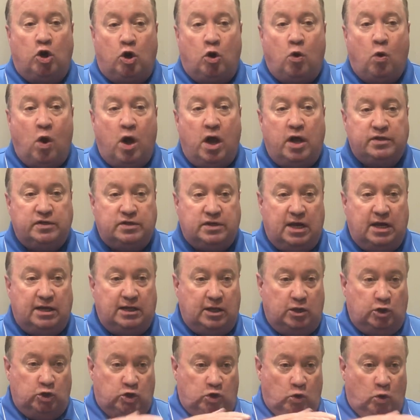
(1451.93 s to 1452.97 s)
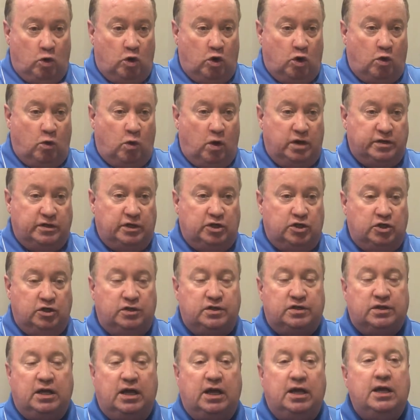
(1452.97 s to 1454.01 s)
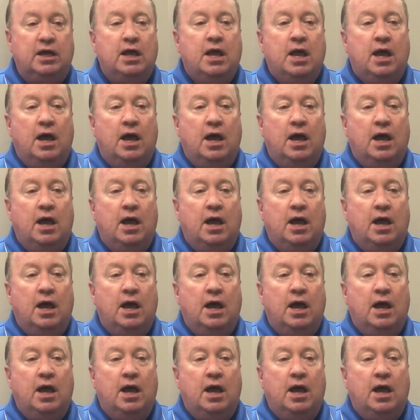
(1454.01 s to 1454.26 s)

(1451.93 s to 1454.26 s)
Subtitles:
quads like that, or shorter quads I should say,